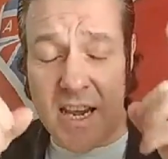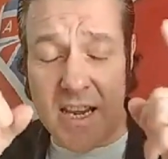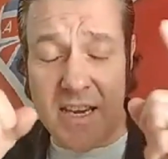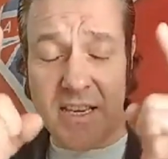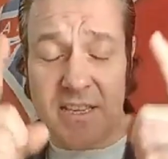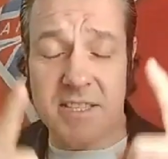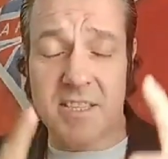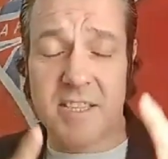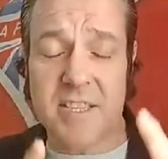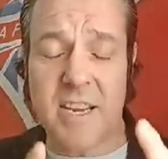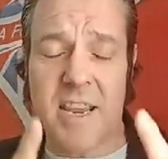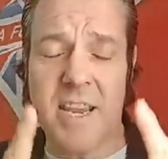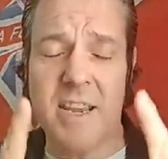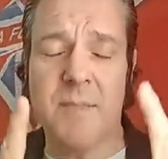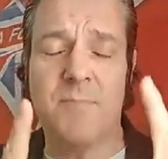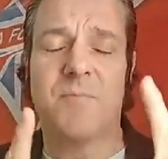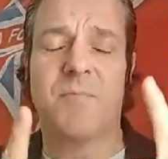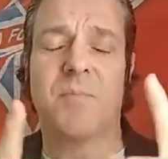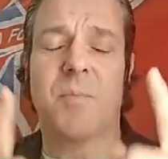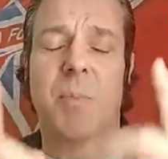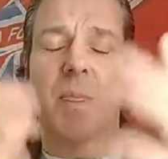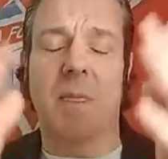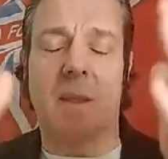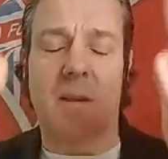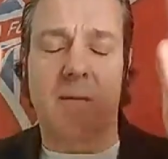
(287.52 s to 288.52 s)
a
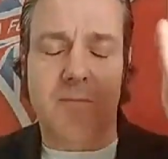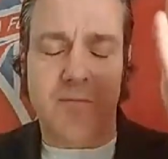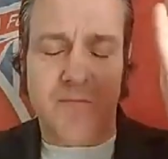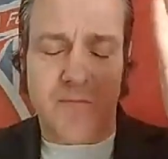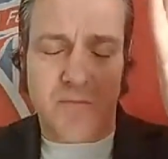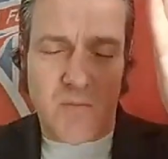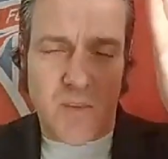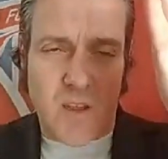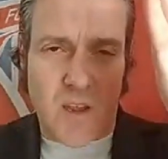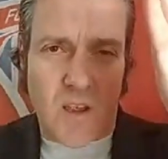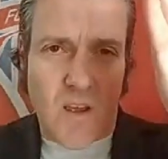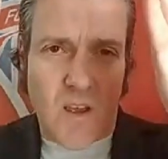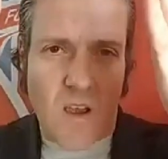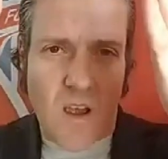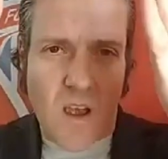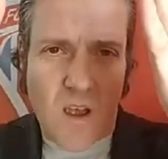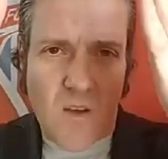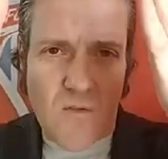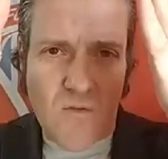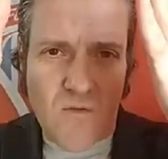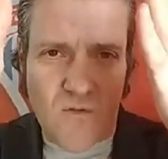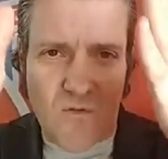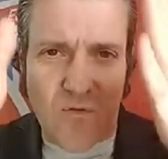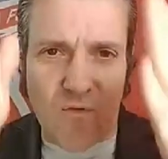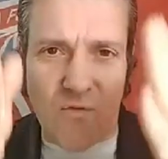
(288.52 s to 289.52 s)

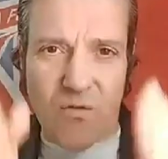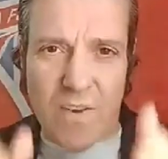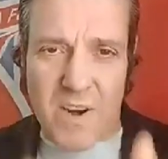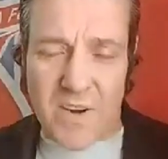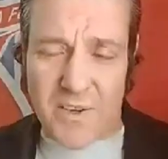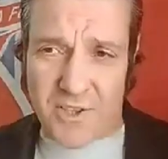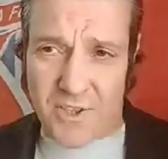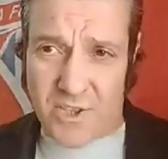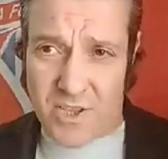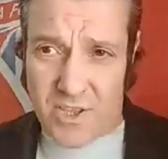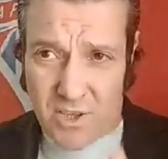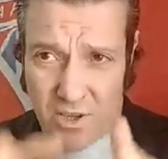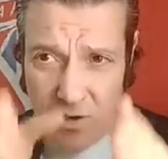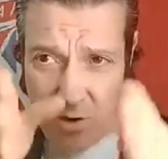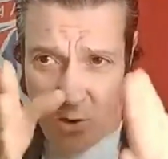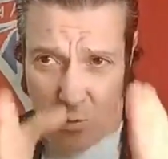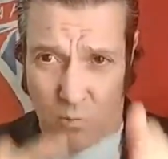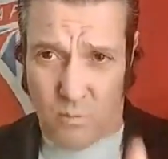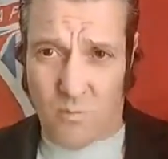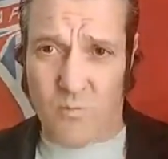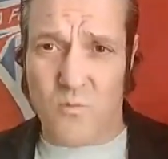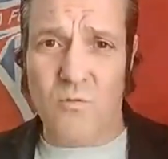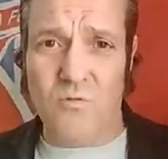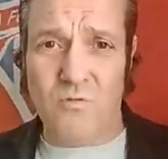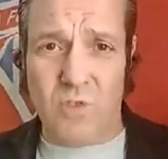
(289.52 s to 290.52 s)
vertical
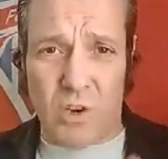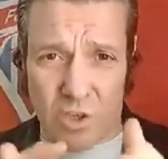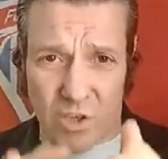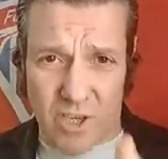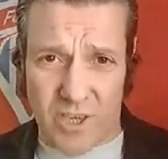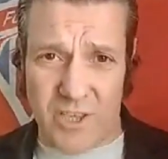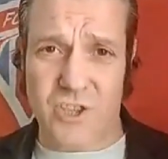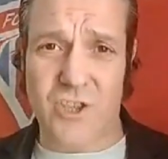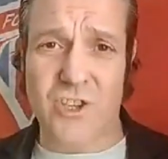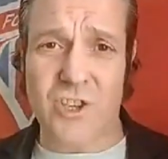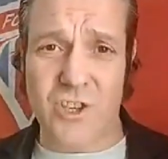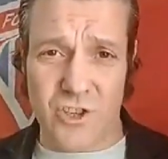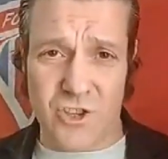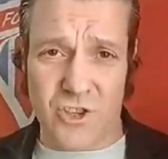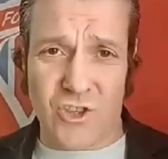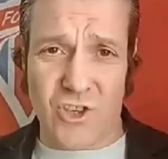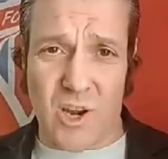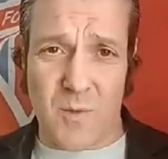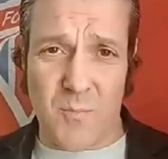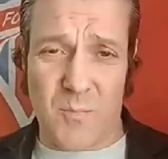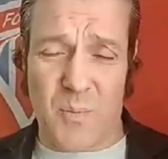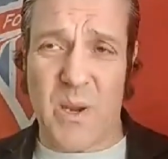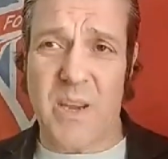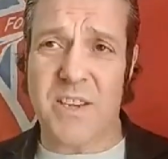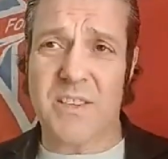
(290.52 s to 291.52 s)

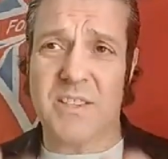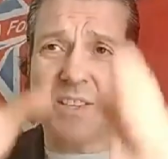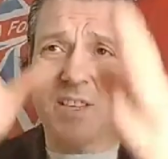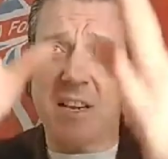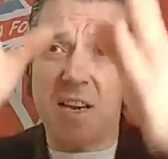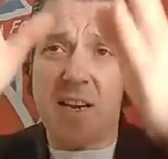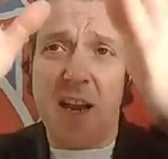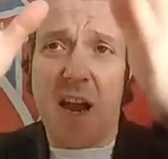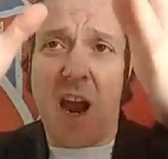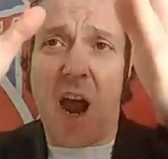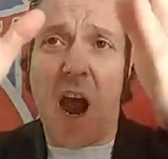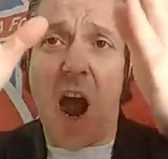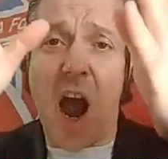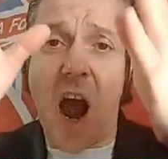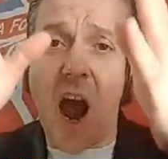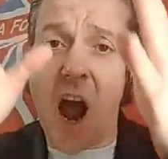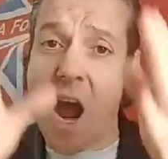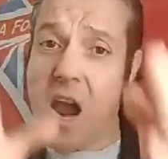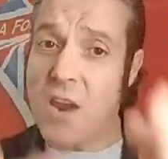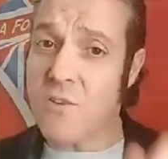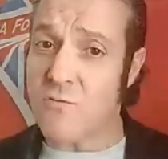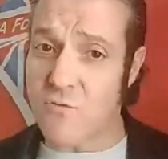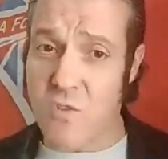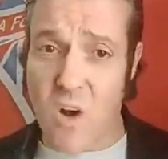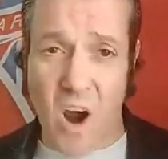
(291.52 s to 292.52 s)
relationship. It's a
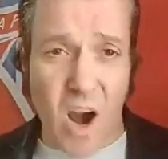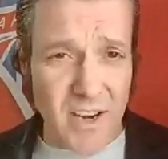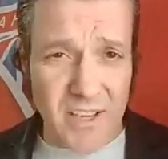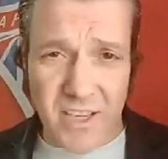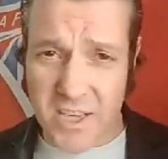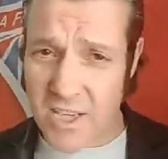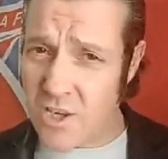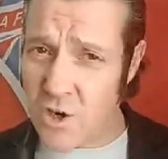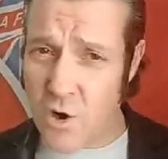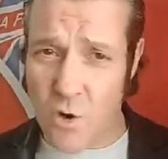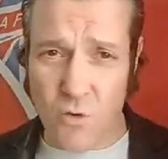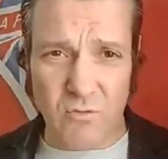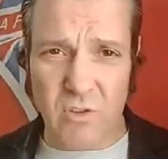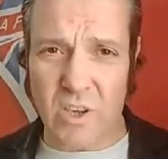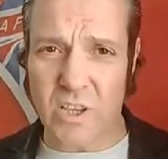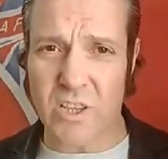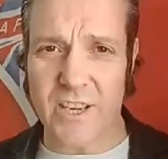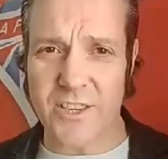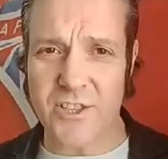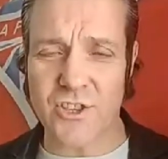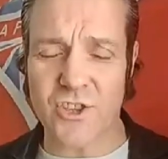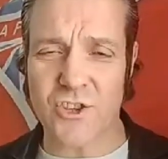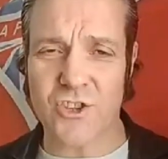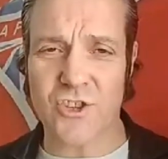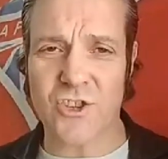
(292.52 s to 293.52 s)
hierarchical
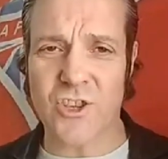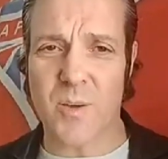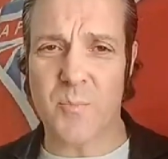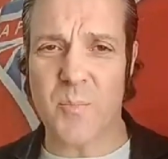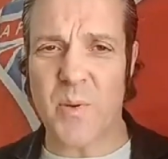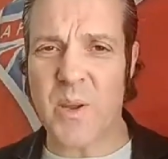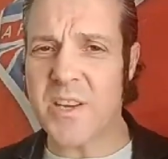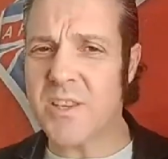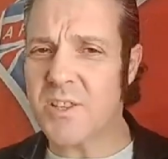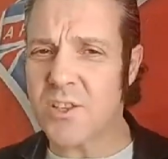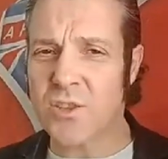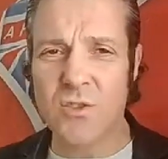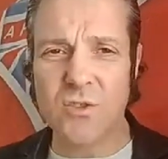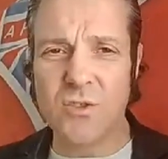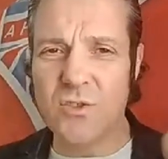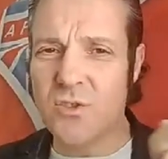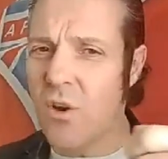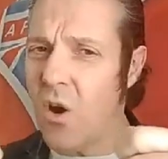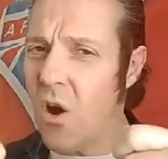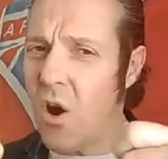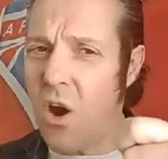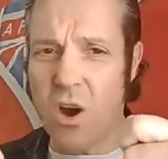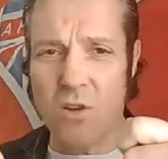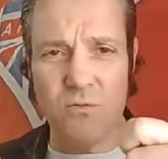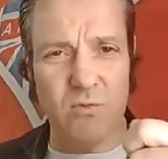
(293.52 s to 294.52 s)
relationship. It's
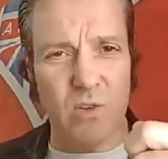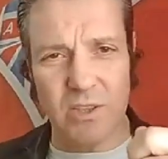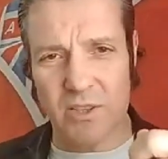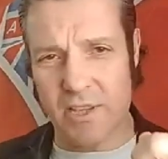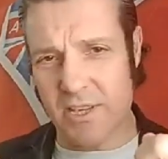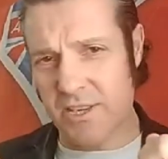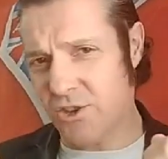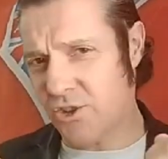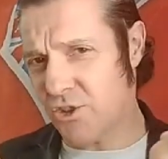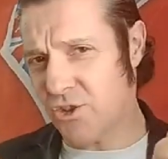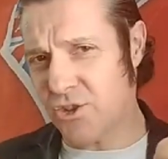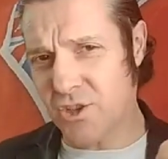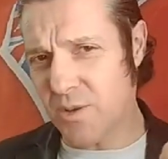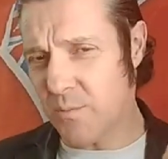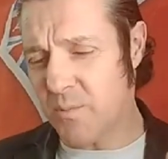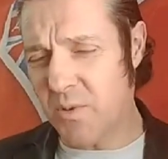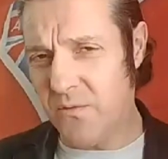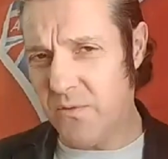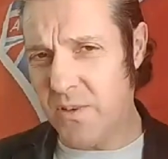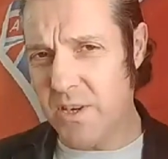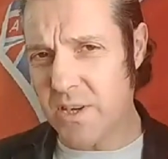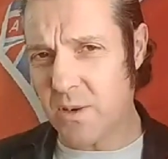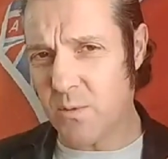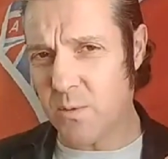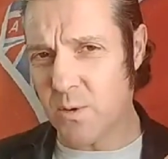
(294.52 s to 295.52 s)
not a relationship of
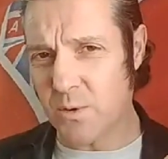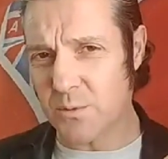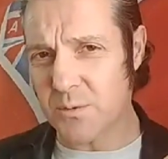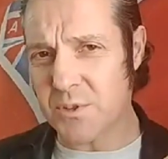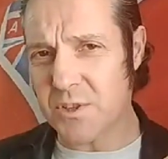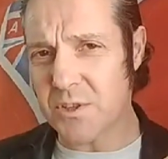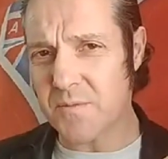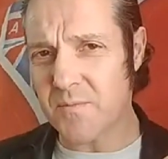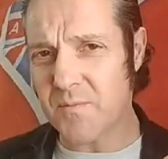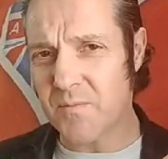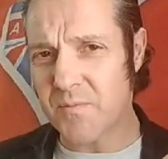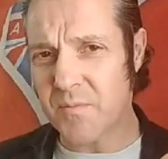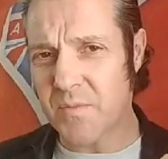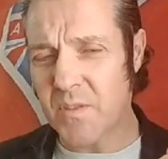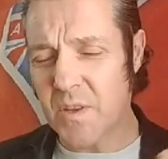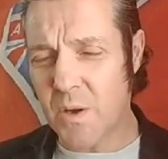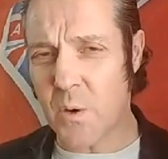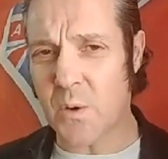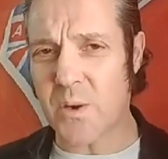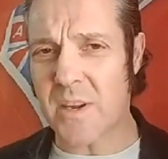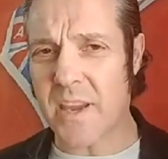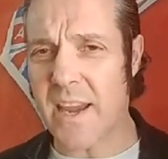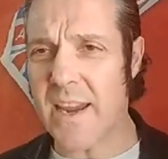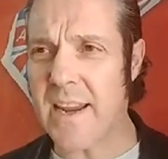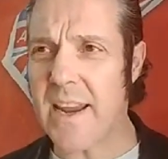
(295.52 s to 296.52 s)
equals.
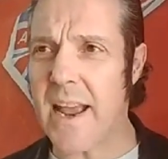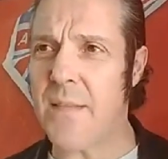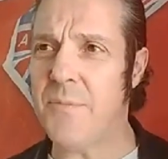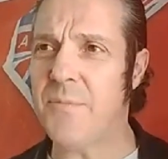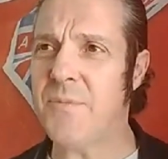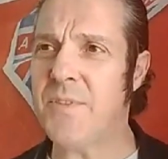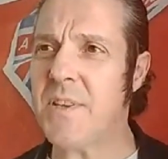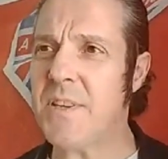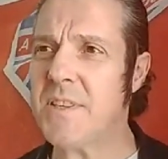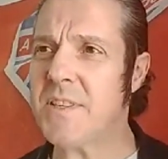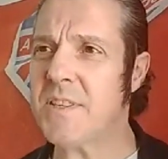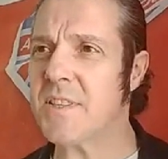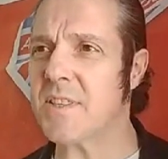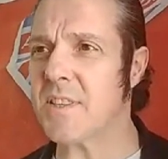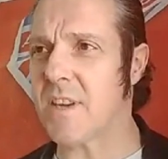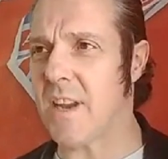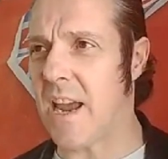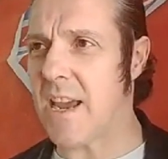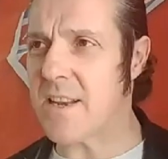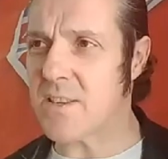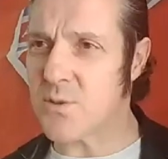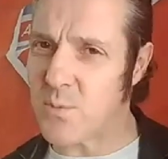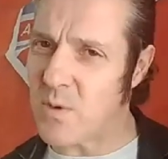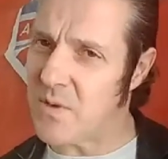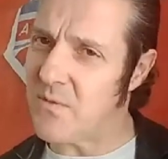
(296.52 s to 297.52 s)
Okay? And this,
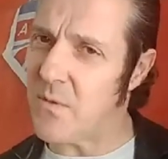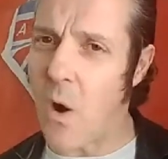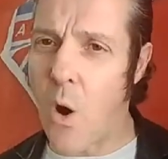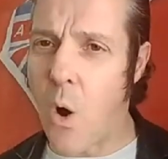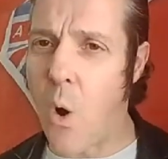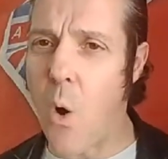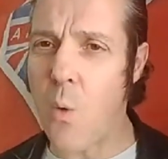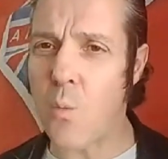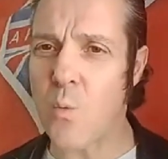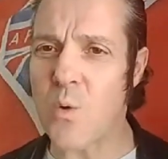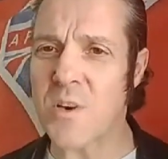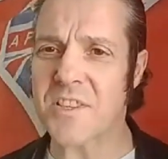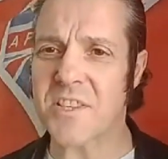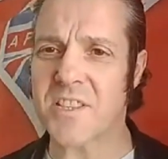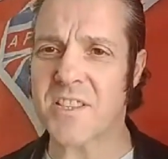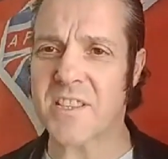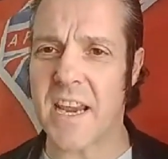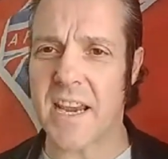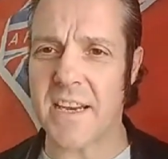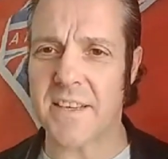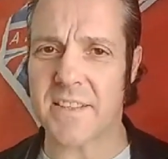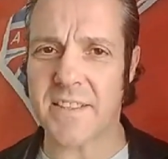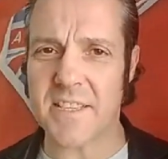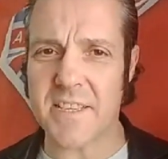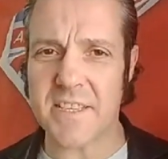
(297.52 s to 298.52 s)
as we've always
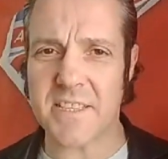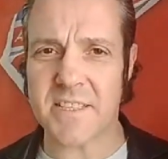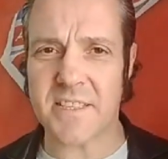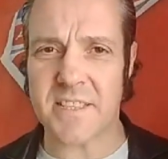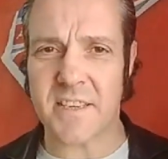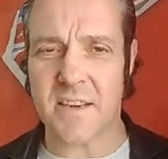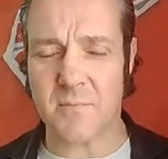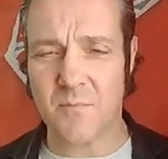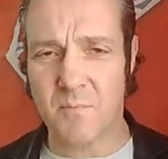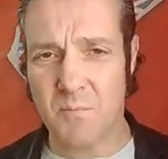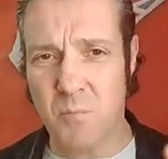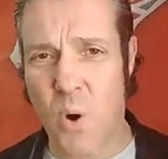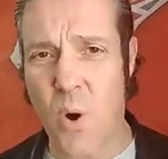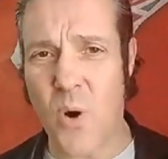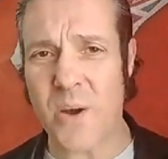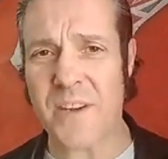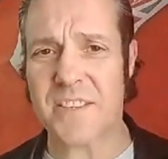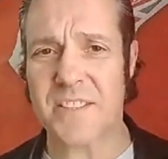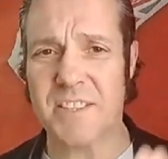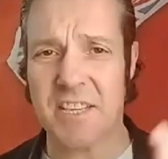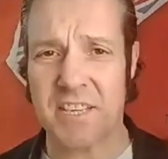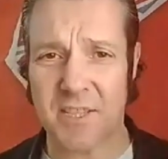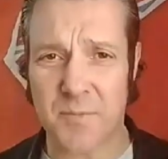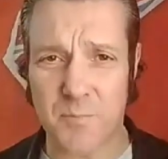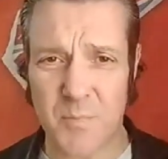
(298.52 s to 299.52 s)
said, this point
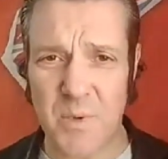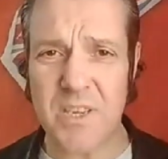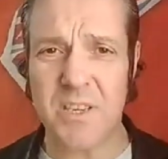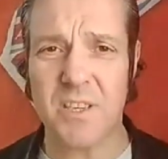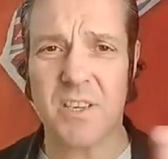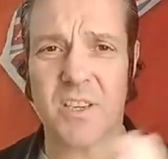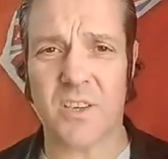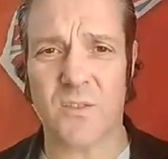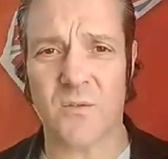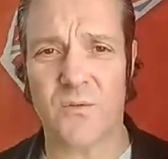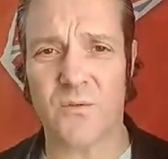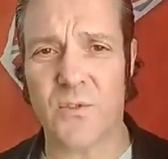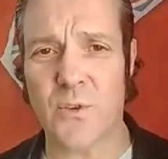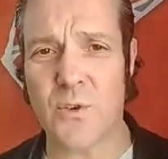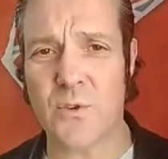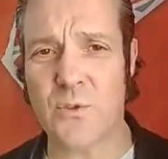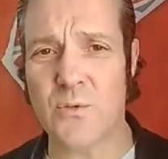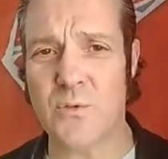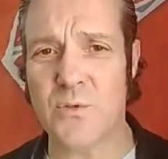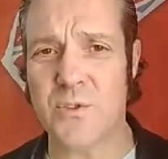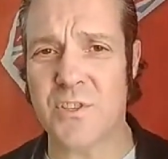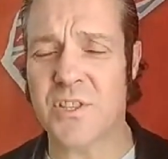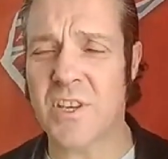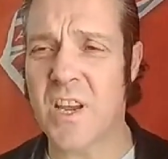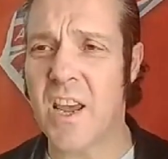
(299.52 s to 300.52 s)
has been
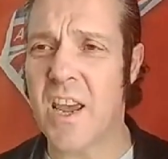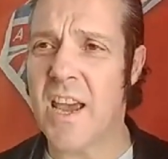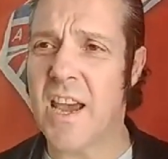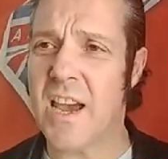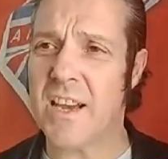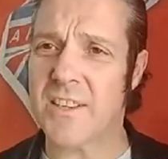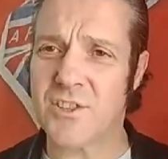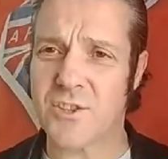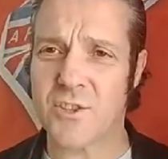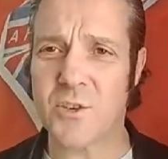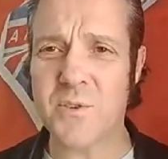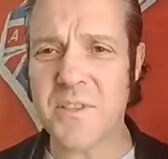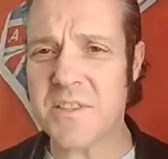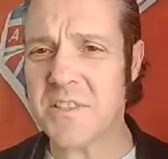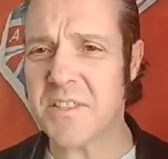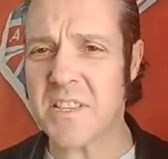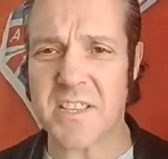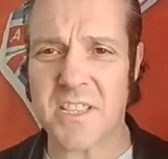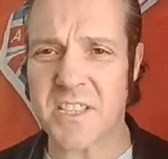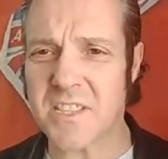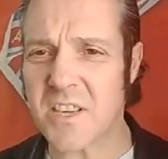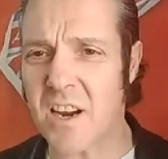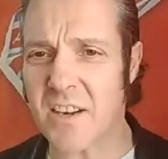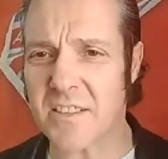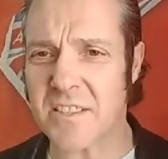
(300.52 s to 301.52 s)
confused as soon as they
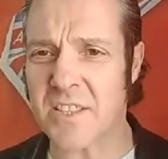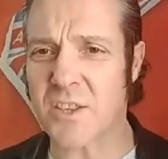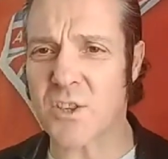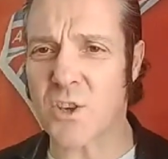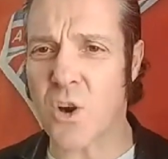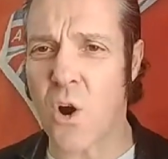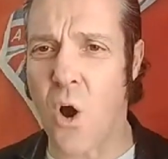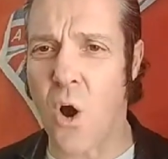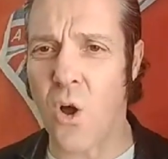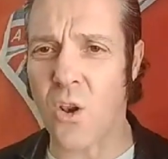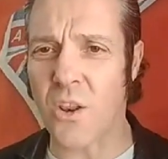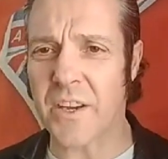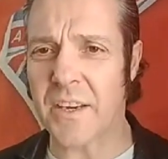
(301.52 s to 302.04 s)
started calling